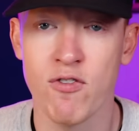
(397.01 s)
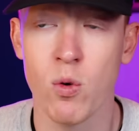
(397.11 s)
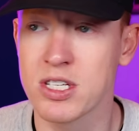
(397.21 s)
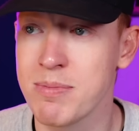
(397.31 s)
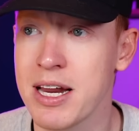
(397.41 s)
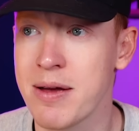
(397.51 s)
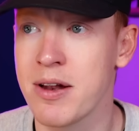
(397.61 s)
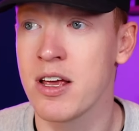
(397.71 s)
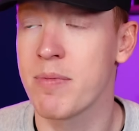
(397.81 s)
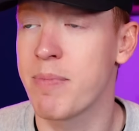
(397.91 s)
£40
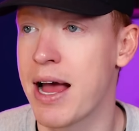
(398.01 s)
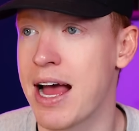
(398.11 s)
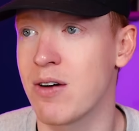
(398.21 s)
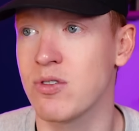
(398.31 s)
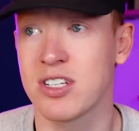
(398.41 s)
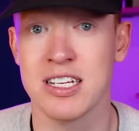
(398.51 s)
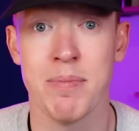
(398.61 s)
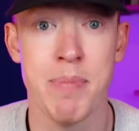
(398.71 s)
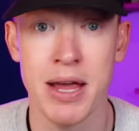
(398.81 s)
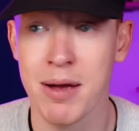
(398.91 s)
million is
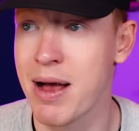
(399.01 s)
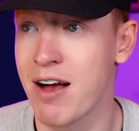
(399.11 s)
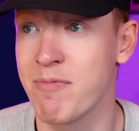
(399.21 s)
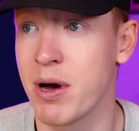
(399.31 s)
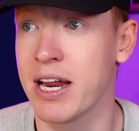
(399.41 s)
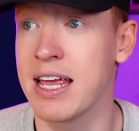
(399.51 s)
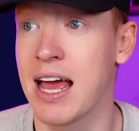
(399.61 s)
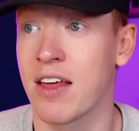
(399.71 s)
a big amount of money,